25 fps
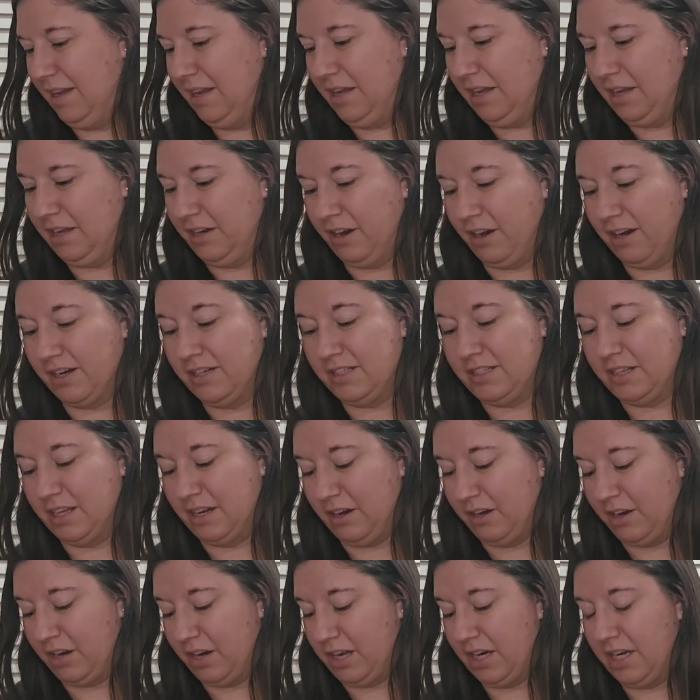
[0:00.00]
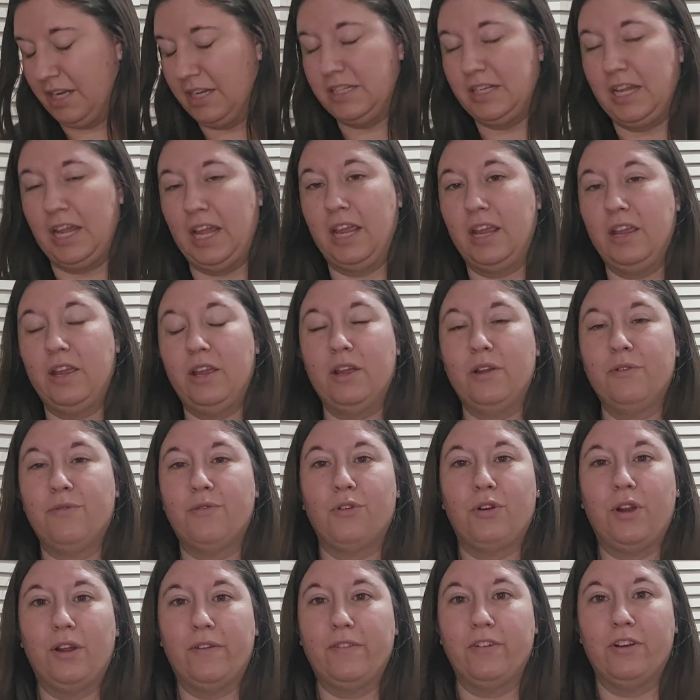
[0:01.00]
yarns that aren't going to take
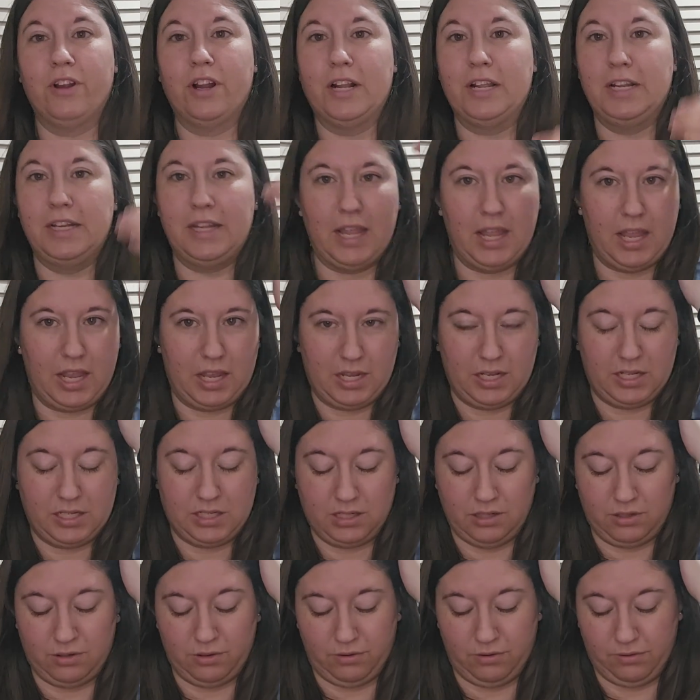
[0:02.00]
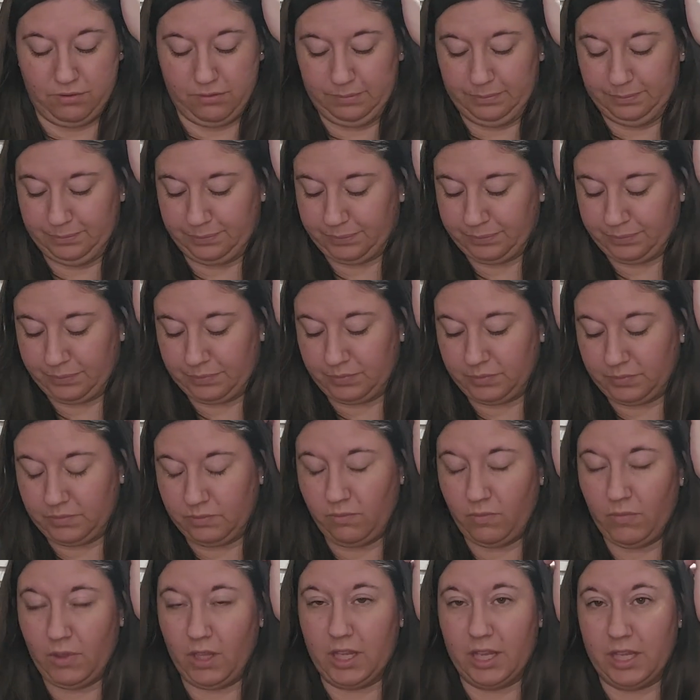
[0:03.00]
forever and a day to
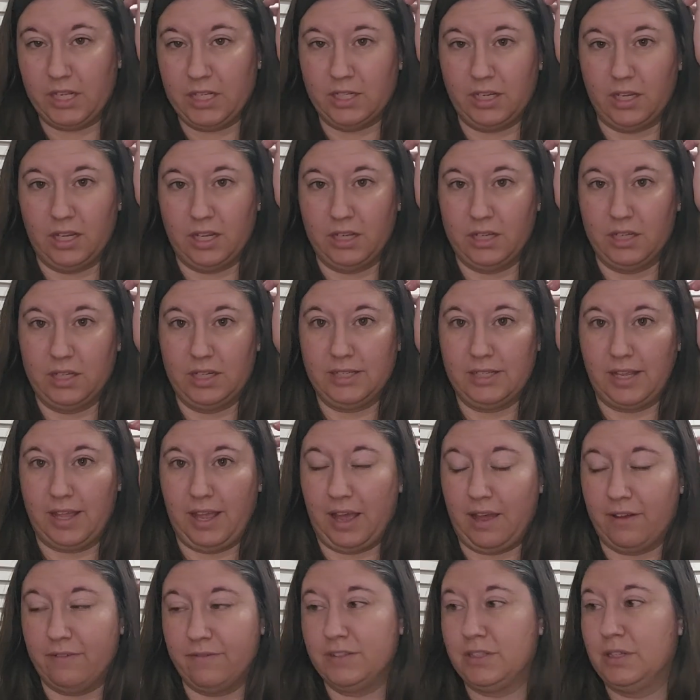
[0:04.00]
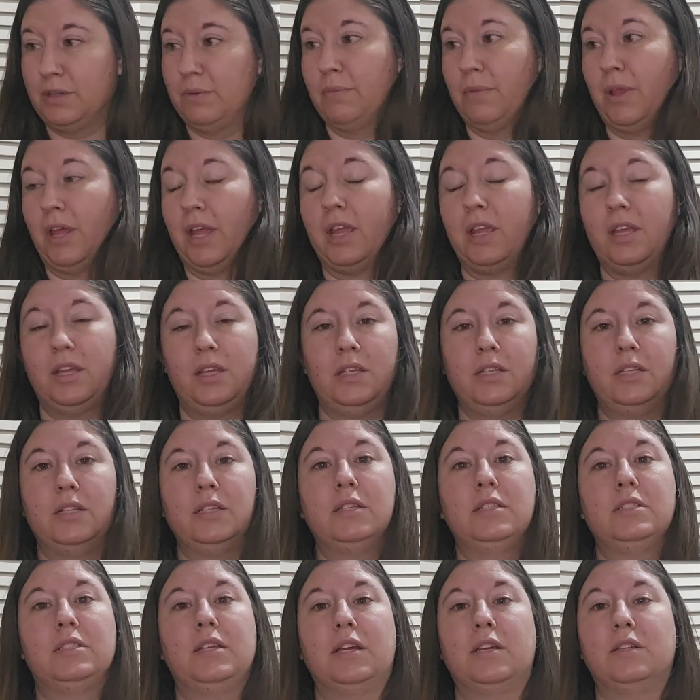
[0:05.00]
get done, because I have some like
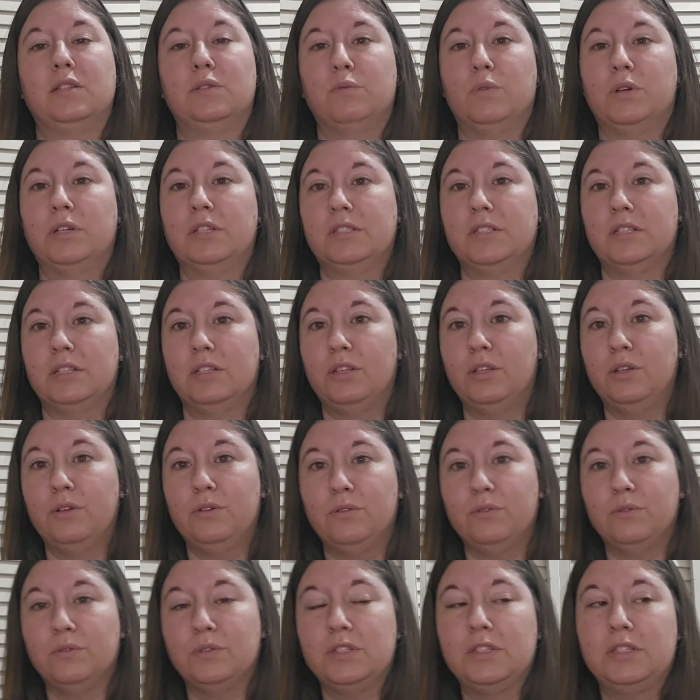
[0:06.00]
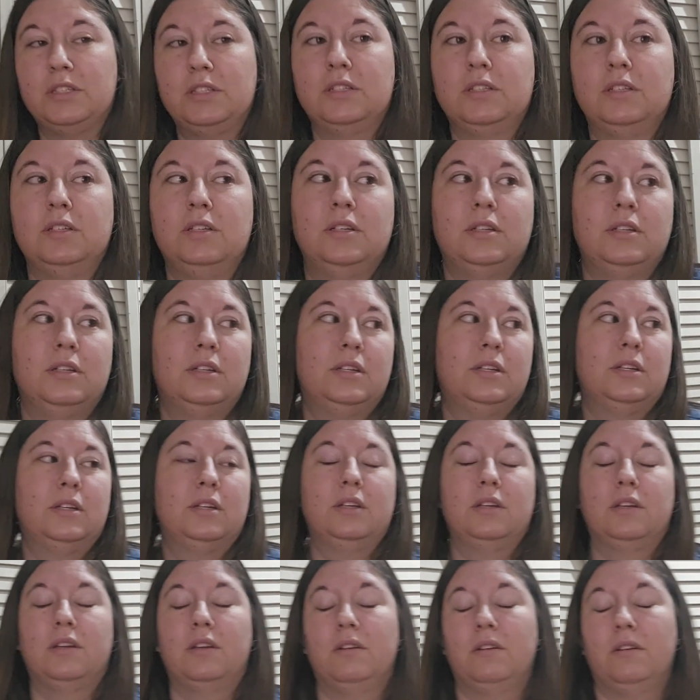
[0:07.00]
size 1s and 2s
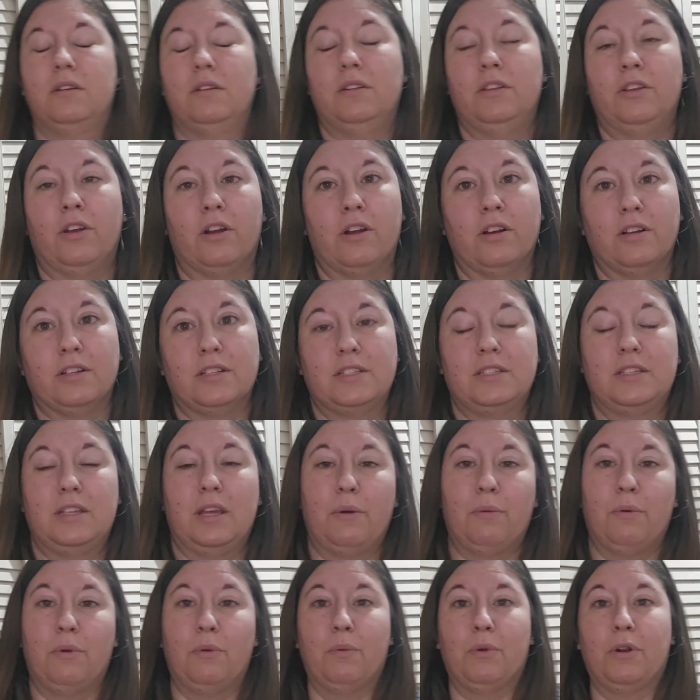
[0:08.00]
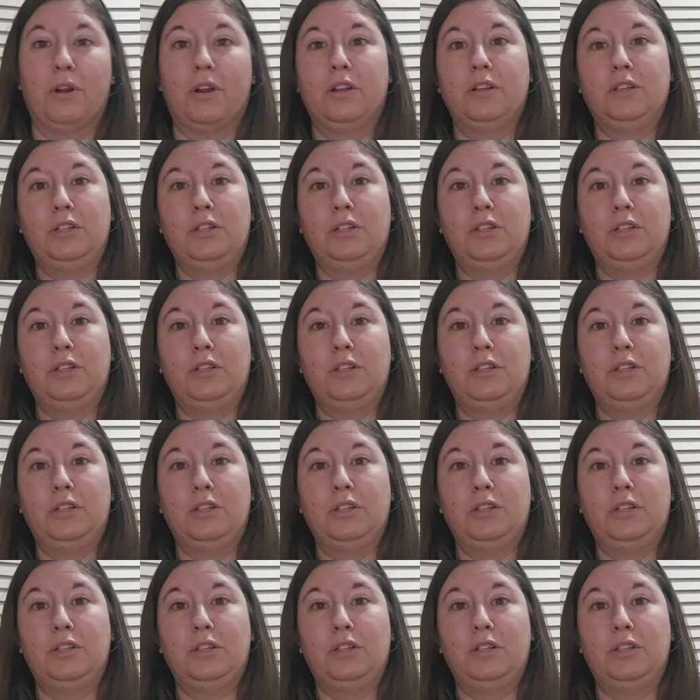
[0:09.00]
yarns that would work